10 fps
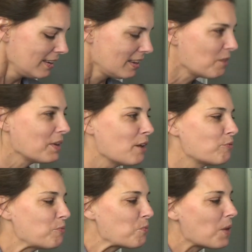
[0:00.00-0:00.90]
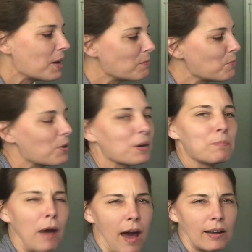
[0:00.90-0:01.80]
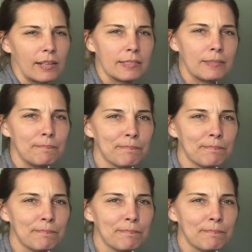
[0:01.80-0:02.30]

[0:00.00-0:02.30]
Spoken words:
Now we have one more box.